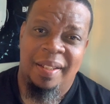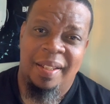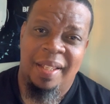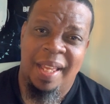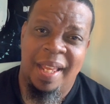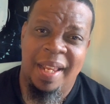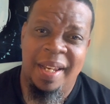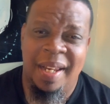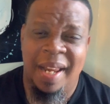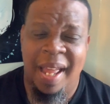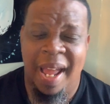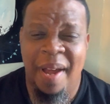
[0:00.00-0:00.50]

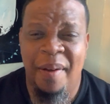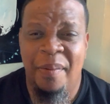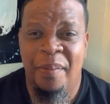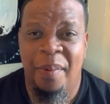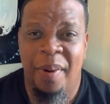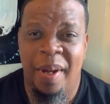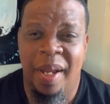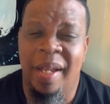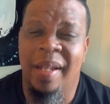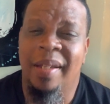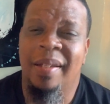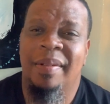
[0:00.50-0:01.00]
And that
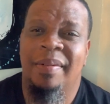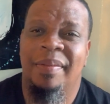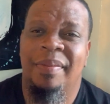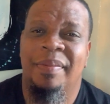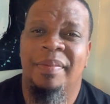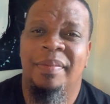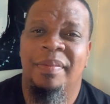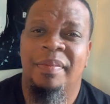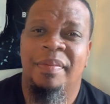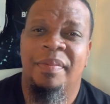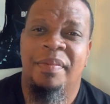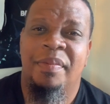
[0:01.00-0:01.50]
way,
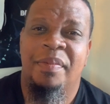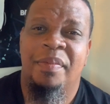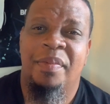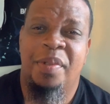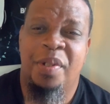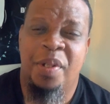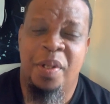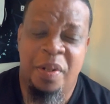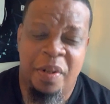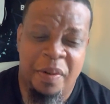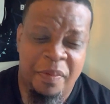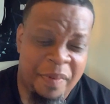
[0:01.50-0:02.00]

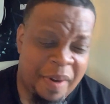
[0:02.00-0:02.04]
you can